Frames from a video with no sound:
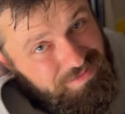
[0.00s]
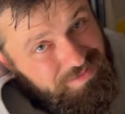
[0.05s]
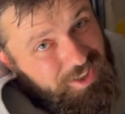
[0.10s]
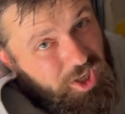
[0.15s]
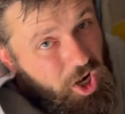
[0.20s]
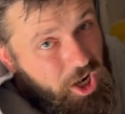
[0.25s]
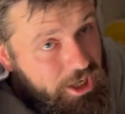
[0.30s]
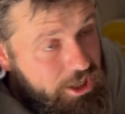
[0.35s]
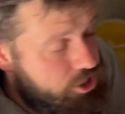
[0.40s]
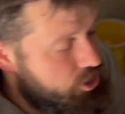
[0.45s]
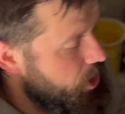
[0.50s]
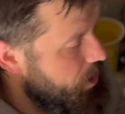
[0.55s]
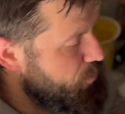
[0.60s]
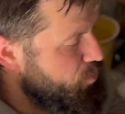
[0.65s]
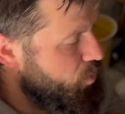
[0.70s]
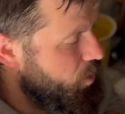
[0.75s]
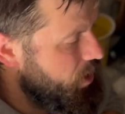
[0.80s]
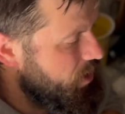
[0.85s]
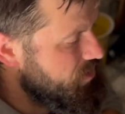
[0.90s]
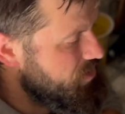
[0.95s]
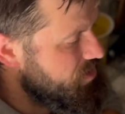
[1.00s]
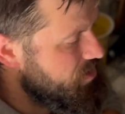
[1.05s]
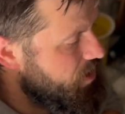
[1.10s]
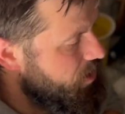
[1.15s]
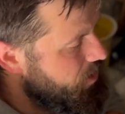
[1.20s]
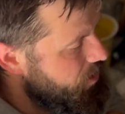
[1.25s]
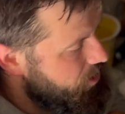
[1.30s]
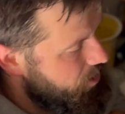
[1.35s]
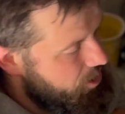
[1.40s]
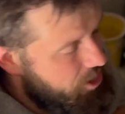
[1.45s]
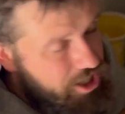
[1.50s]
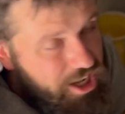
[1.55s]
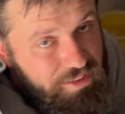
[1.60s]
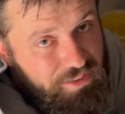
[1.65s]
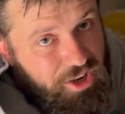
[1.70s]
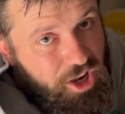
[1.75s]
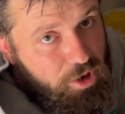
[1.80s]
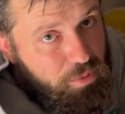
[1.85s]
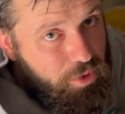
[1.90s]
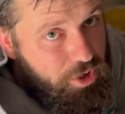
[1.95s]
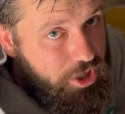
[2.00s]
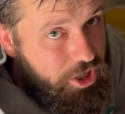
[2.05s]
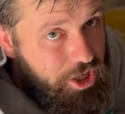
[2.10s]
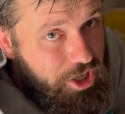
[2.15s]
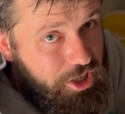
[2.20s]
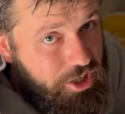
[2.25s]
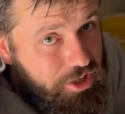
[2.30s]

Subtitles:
kind of cheap ones. You never know what you're going to